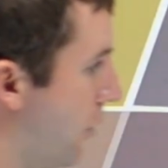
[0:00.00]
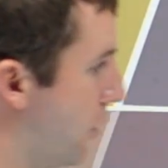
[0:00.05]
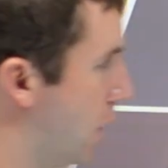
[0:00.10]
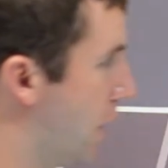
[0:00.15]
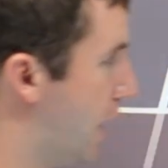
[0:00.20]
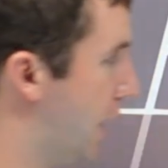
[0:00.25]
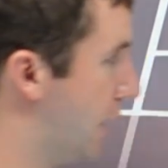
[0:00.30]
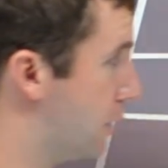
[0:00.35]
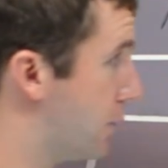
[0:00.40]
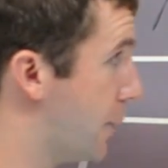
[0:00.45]
the
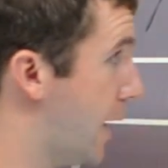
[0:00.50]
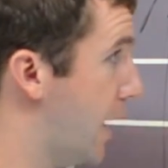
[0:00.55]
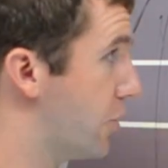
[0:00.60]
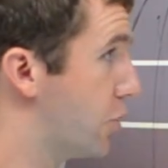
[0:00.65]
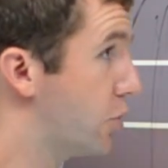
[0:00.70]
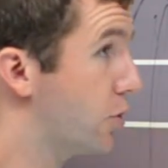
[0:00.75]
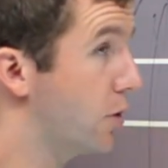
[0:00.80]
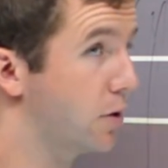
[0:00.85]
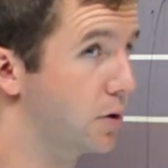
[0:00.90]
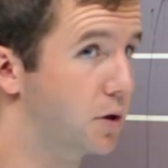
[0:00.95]
line ground
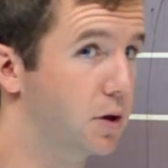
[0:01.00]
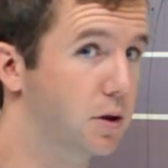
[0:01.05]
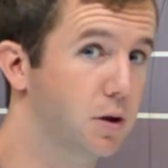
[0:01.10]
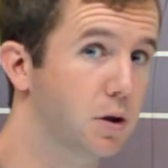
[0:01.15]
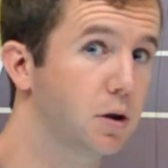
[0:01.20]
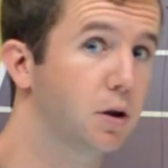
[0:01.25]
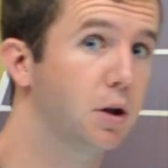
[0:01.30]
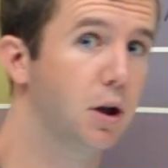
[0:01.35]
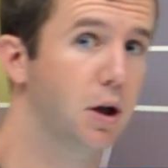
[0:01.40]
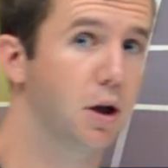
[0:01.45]
strokes.
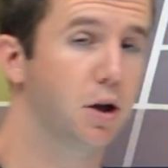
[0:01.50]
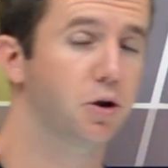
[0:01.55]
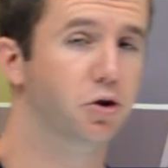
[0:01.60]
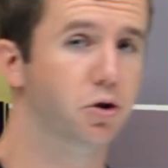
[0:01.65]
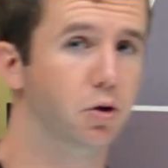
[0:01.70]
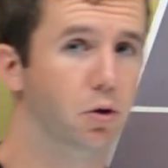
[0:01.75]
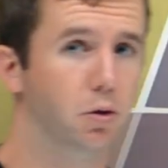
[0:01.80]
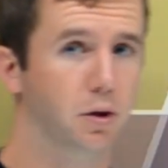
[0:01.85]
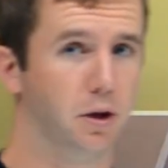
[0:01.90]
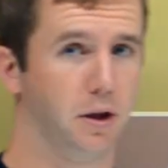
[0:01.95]
It's
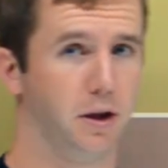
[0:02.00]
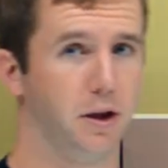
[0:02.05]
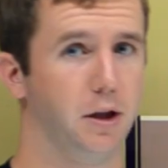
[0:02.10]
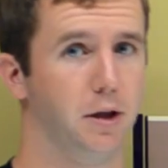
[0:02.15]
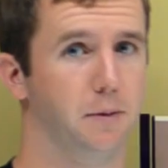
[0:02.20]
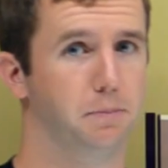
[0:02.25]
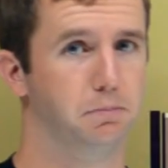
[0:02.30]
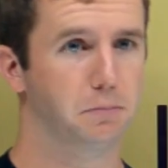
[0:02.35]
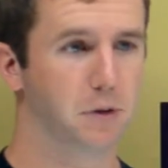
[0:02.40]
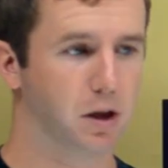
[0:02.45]

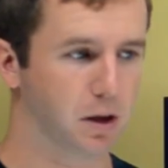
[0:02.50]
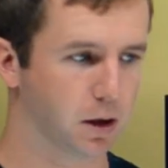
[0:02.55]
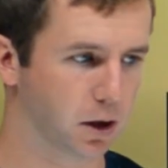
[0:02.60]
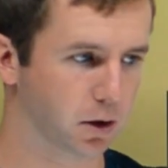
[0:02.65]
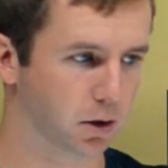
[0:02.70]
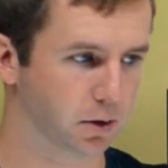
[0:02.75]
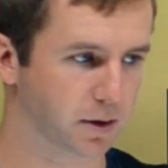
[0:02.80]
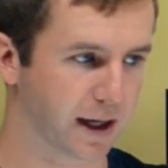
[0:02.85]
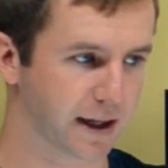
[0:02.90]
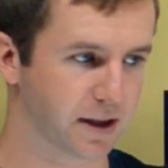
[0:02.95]
certainly a
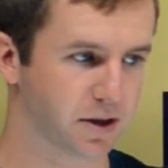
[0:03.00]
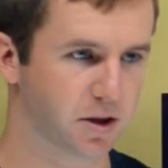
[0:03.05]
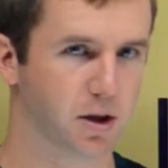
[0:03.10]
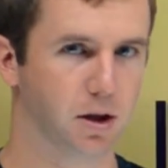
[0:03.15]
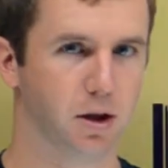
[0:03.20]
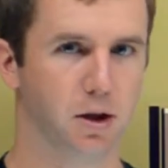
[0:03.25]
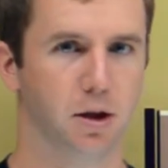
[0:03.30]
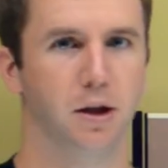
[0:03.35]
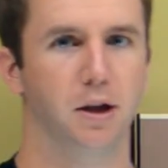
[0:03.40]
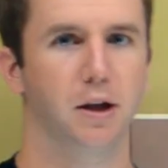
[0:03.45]
little
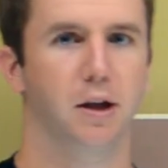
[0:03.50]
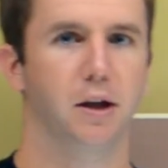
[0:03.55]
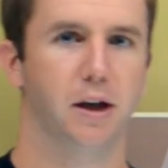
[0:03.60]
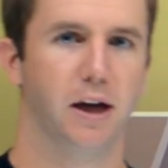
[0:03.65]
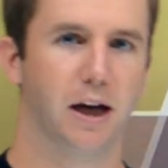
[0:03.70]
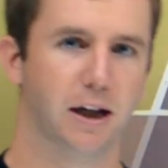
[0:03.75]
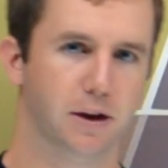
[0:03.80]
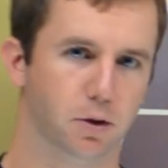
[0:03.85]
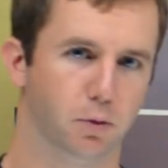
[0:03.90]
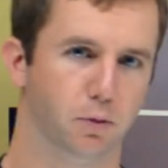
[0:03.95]
dicey
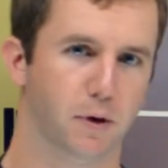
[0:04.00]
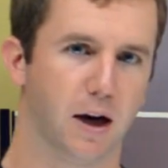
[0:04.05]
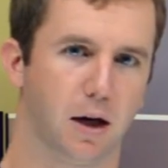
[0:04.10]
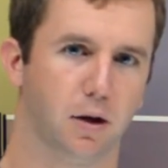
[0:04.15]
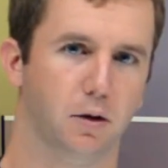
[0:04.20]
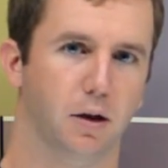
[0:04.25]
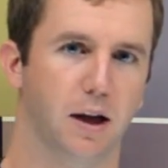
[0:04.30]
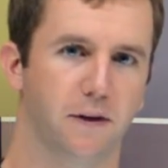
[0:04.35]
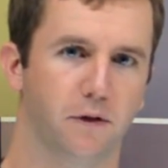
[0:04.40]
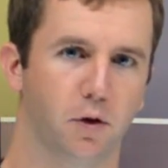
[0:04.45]
at the
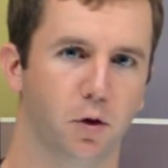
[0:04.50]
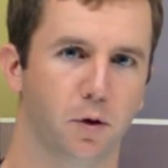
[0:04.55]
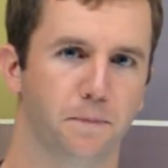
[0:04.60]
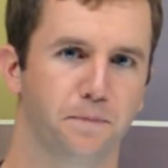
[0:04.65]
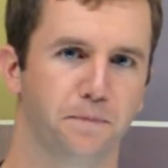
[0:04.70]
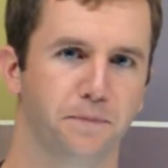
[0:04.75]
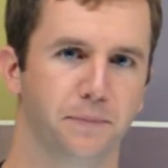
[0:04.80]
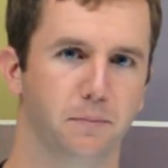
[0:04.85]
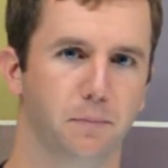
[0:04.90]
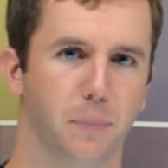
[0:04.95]
rec level,
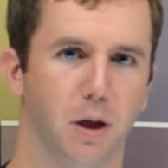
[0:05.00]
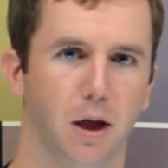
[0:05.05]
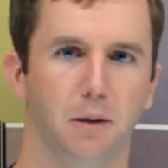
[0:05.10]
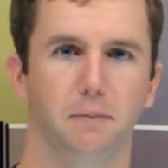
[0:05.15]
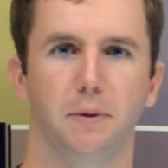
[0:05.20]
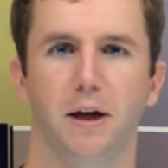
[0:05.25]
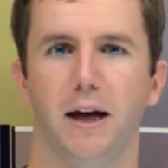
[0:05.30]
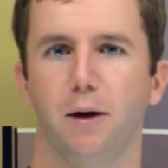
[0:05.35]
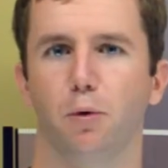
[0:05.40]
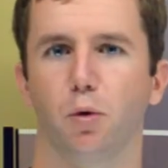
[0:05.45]

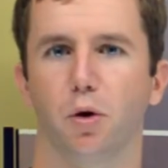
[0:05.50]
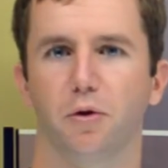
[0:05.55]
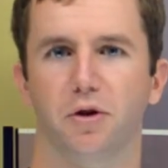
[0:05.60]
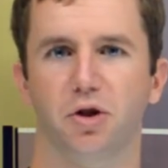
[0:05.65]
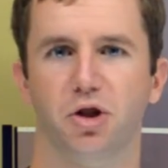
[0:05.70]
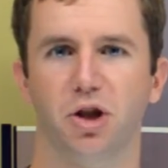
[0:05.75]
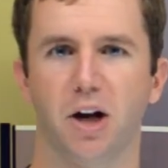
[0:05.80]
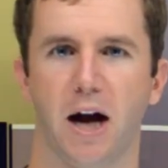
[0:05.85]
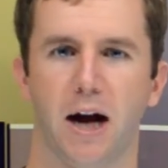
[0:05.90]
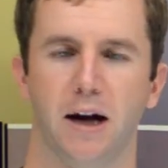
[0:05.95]
but hey, worth a
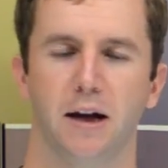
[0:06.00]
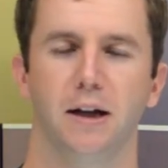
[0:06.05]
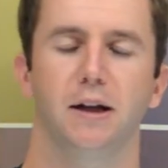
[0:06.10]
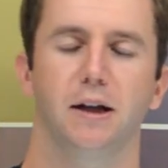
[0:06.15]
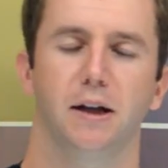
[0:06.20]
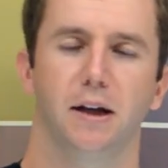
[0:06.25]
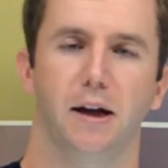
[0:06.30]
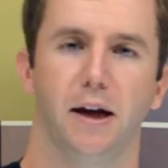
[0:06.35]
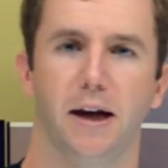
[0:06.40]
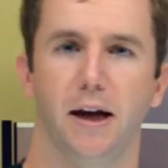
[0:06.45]
shot.
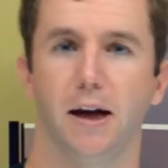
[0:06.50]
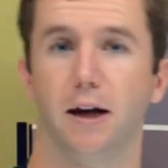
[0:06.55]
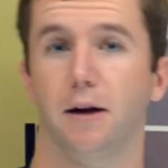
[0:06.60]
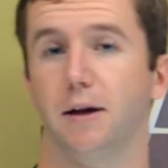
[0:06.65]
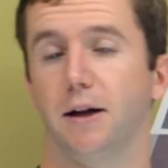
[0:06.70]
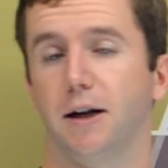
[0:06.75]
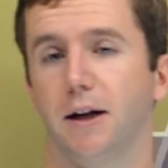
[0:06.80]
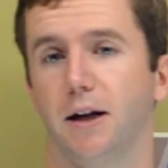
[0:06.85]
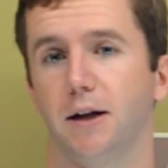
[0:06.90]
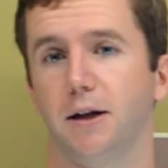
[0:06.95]
And
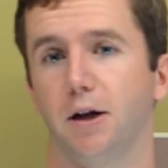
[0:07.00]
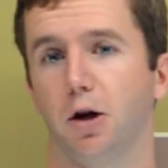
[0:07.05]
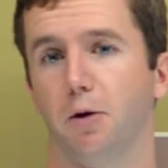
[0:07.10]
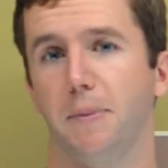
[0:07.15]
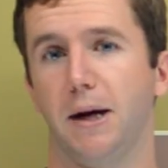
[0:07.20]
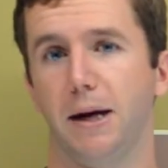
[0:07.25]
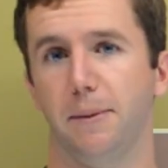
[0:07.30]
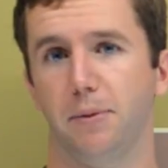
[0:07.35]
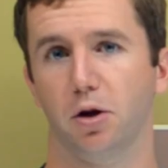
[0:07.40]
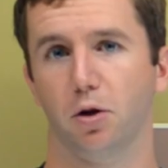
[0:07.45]

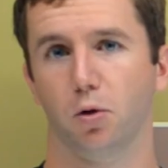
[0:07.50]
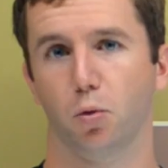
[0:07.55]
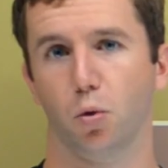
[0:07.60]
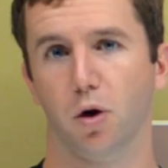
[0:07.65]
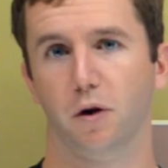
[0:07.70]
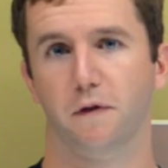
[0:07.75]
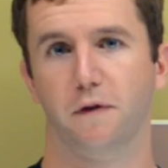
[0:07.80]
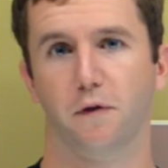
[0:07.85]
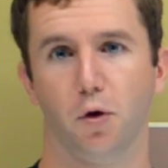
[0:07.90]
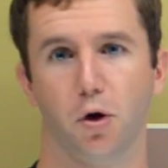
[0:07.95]
maybe it'll
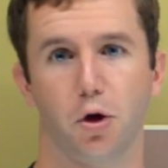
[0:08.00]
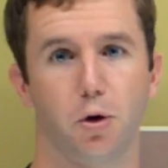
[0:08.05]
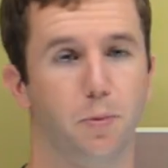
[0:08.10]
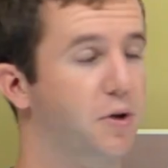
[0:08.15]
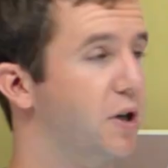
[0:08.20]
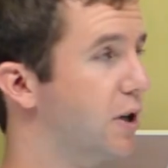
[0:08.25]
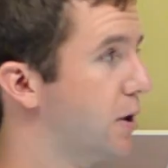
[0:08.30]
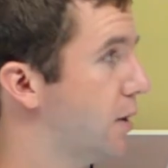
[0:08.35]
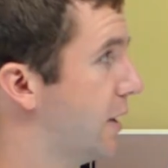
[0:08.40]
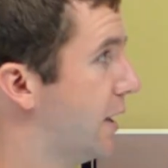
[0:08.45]
work for you,
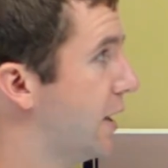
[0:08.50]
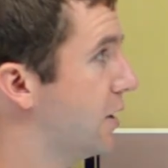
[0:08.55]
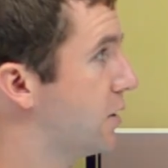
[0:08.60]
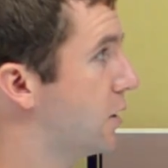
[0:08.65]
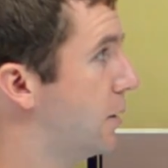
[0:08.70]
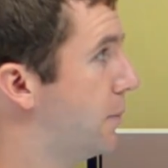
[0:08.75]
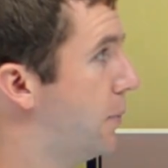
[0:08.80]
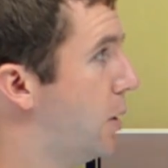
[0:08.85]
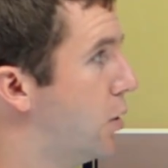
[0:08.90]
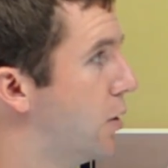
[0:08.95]
particularly against
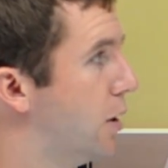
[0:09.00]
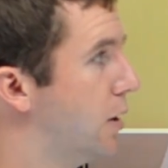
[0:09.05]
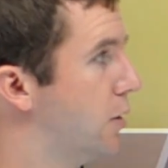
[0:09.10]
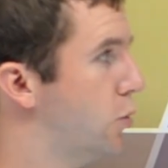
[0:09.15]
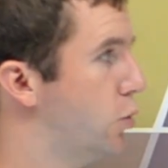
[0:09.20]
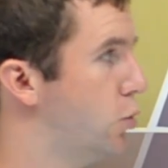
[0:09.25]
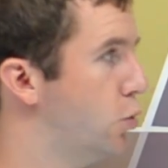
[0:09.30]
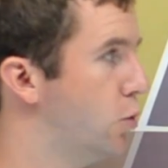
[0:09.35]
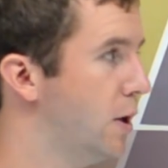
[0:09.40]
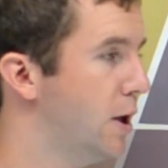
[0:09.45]
an opponent
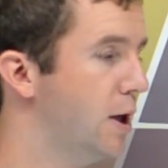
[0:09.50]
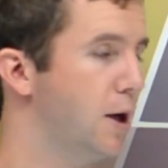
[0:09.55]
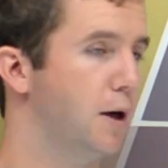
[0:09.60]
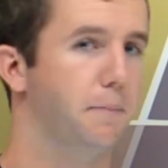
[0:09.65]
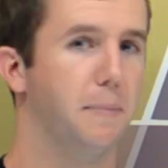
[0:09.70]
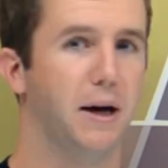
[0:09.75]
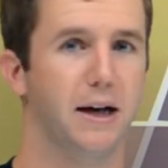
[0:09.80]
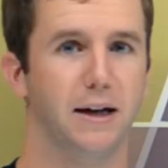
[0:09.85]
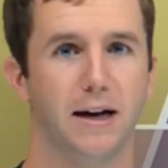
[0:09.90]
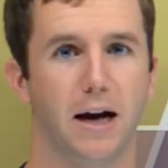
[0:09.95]
who
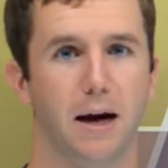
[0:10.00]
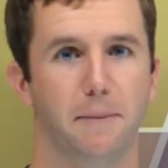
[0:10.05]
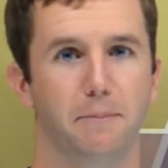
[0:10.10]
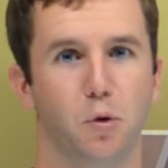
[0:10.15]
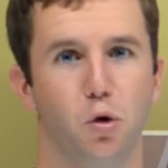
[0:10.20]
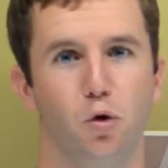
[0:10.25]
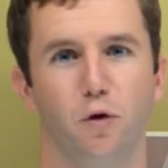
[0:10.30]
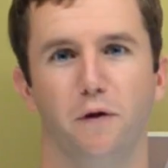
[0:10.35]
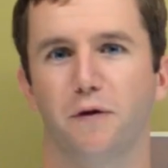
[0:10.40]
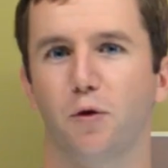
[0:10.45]
might not
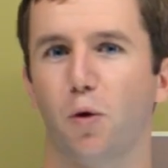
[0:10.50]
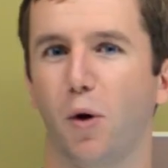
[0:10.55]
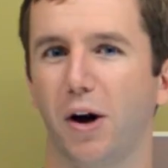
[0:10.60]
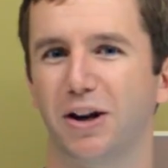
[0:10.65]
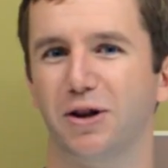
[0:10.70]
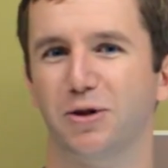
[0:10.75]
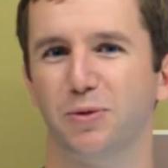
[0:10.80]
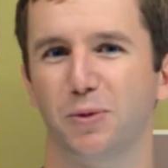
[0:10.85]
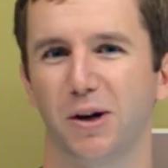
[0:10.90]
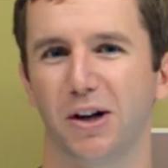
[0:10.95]
move quite
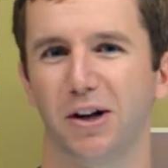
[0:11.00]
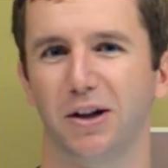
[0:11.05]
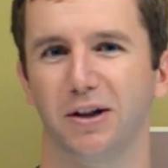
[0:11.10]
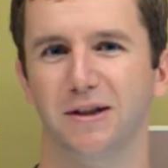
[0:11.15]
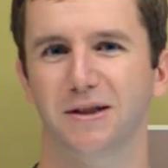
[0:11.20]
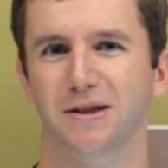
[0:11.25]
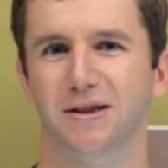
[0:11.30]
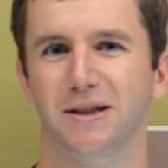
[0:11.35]
as well